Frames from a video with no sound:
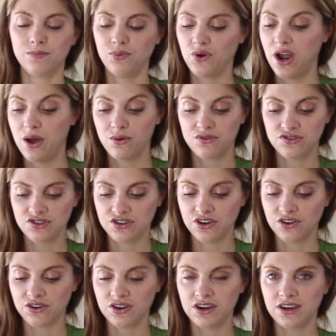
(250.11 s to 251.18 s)
brown,
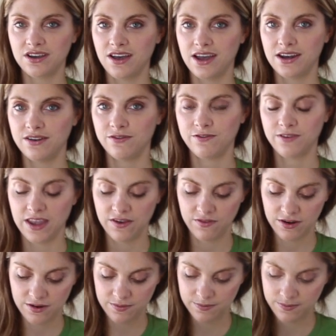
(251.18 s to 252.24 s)
sugary kind of
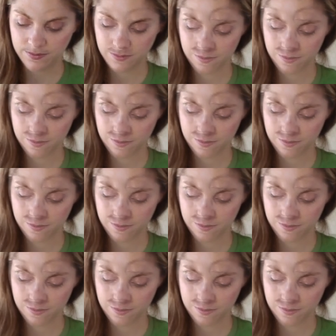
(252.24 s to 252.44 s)
flavor.